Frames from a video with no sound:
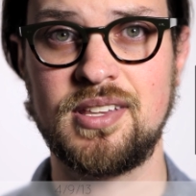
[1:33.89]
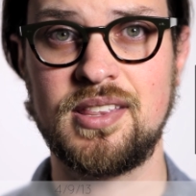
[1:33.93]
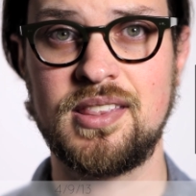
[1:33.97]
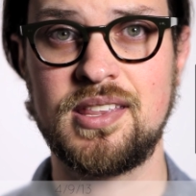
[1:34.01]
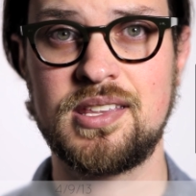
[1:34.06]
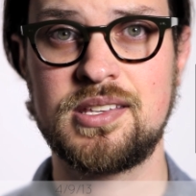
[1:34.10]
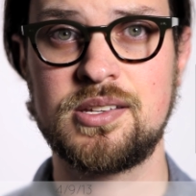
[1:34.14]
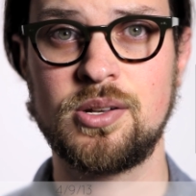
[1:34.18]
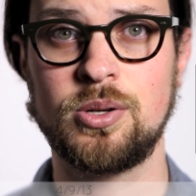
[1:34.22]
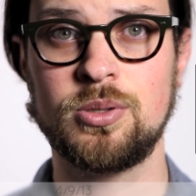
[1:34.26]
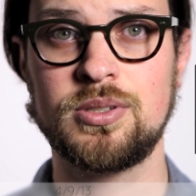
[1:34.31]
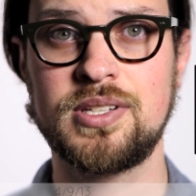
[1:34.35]
and
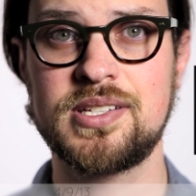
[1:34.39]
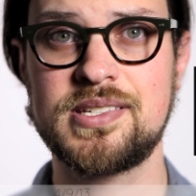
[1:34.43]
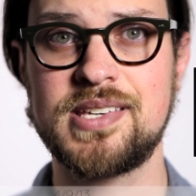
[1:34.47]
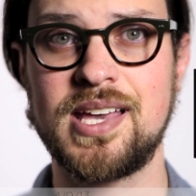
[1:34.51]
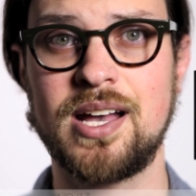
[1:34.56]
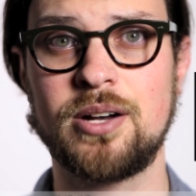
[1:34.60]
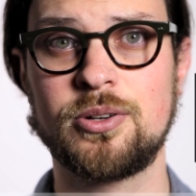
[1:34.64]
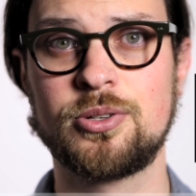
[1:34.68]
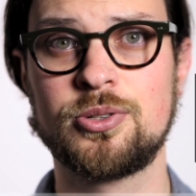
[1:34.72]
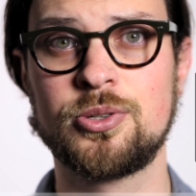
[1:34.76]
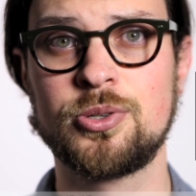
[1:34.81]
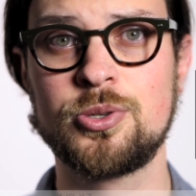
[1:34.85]
they told us
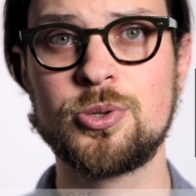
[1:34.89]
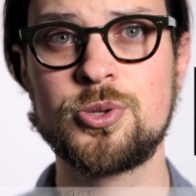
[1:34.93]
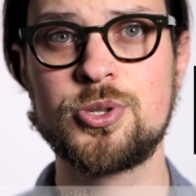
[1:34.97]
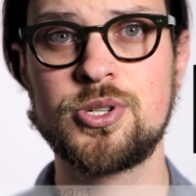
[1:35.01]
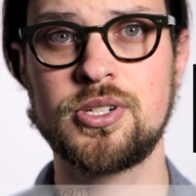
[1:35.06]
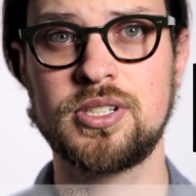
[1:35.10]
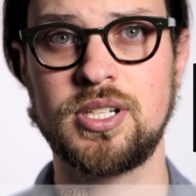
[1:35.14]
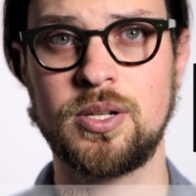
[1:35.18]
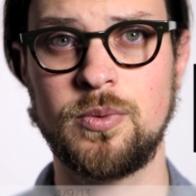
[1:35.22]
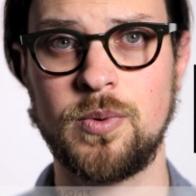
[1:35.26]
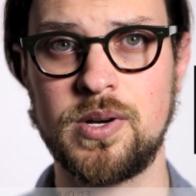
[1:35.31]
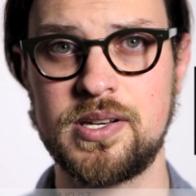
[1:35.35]
how
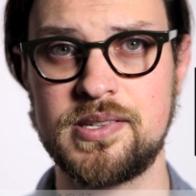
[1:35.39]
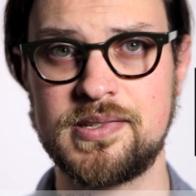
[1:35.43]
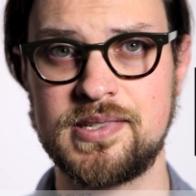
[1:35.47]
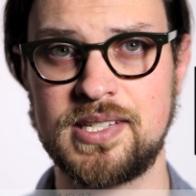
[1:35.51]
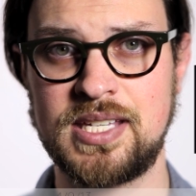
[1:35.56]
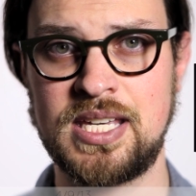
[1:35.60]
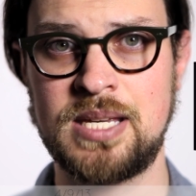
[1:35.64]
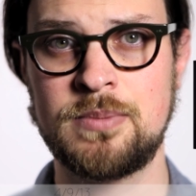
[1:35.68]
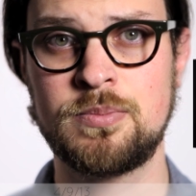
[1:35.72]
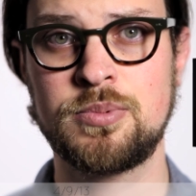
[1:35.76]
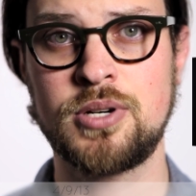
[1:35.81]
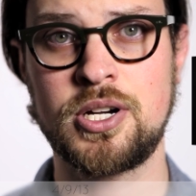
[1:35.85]
crucial it was to
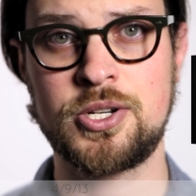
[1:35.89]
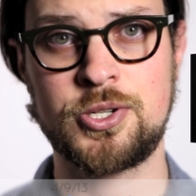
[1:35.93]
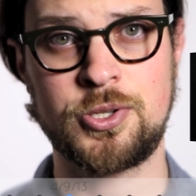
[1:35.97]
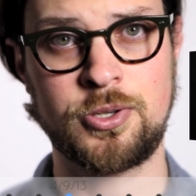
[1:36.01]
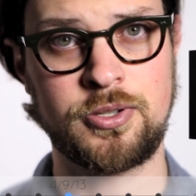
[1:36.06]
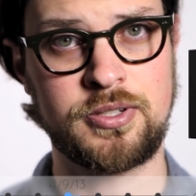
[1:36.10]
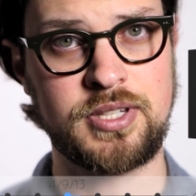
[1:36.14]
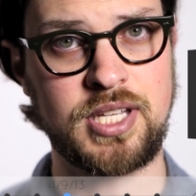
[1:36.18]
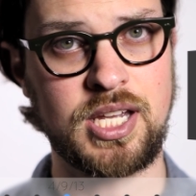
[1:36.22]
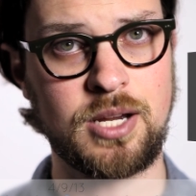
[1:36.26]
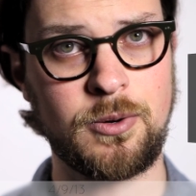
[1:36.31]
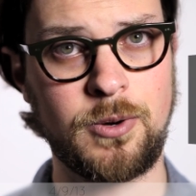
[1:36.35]
keep pressure
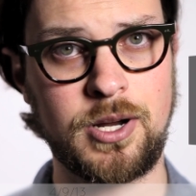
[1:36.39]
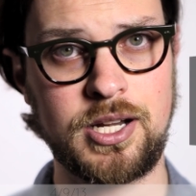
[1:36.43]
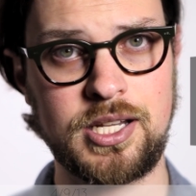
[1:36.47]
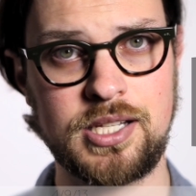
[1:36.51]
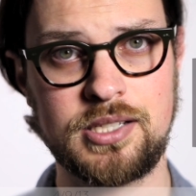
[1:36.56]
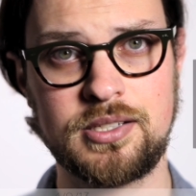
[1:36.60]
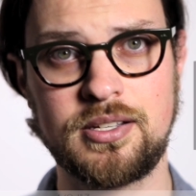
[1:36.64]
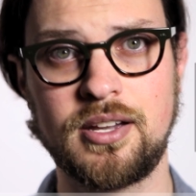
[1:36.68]
on the Iranian